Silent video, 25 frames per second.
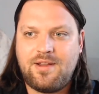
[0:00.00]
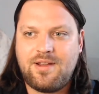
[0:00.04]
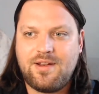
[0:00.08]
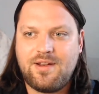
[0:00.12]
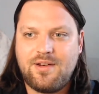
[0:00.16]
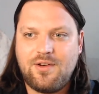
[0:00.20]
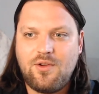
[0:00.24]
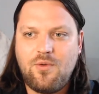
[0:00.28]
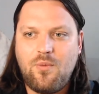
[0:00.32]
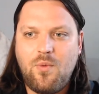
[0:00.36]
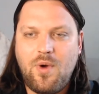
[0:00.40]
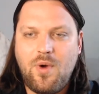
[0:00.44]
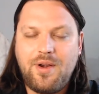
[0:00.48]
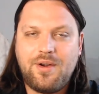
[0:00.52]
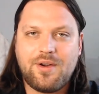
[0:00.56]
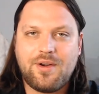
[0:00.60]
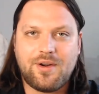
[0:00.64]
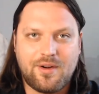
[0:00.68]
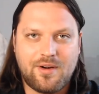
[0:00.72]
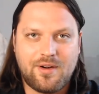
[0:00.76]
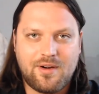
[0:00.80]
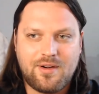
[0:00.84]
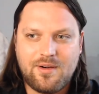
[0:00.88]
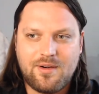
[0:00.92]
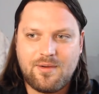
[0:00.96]
No
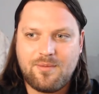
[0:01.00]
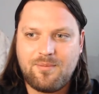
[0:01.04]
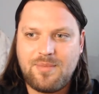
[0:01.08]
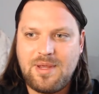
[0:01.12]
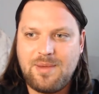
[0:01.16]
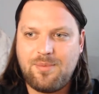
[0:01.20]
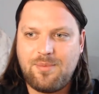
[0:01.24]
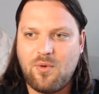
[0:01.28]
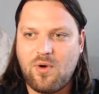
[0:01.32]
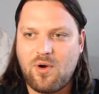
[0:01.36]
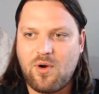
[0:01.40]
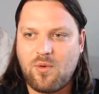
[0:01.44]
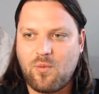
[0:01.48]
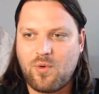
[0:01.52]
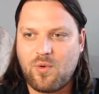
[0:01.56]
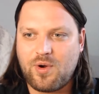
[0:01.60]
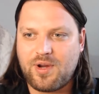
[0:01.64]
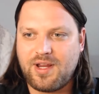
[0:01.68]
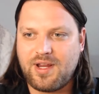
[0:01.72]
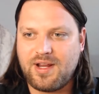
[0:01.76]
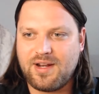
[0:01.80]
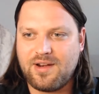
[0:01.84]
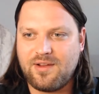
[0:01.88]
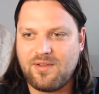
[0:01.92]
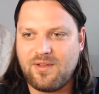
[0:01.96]
wonder people aren't
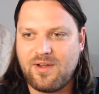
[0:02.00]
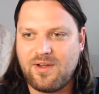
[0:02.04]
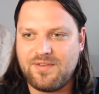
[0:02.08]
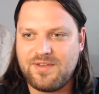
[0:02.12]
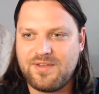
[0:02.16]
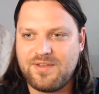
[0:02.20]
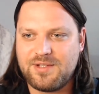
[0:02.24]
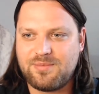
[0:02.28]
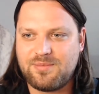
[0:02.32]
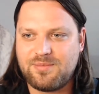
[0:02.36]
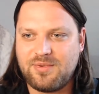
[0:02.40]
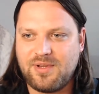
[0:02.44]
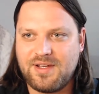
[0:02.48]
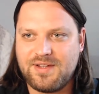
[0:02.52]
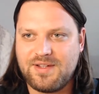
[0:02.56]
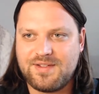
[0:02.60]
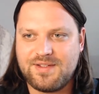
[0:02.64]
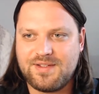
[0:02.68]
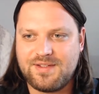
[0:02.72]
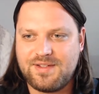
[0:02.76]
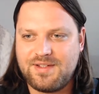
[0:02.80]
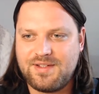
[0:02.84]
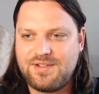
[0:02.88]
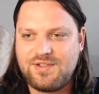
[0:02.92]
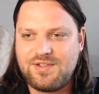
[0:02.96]
working in a lot of these
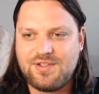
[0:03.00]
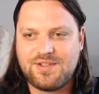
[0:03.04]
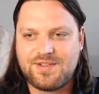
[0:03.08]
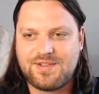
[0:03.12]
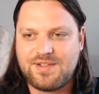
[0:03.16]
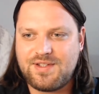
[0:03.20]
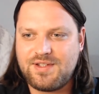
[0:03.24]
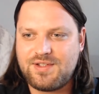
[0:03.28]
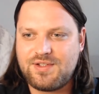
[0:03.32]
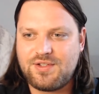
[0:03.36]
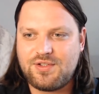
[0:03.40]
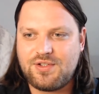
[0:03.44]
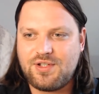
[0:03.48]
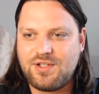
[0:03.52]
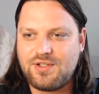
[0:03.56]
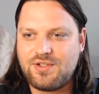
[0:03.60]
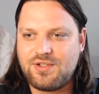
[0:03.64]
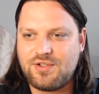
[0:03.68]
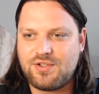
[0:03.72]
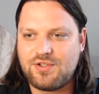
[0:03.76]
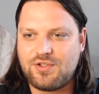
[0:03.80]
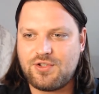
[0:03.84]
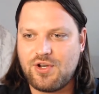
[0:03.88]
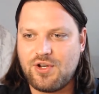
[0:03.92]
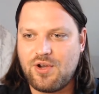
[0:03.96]
places. It's such
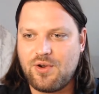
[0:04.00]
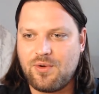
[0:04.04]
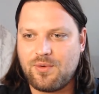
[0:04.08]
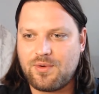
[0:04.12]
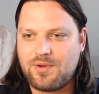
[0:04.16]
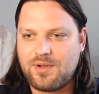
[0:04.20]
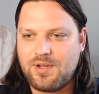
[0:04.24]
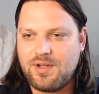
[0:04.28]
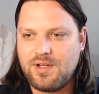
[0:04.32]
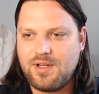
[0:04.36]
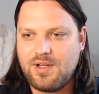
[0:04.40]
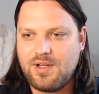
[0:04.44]
a joke.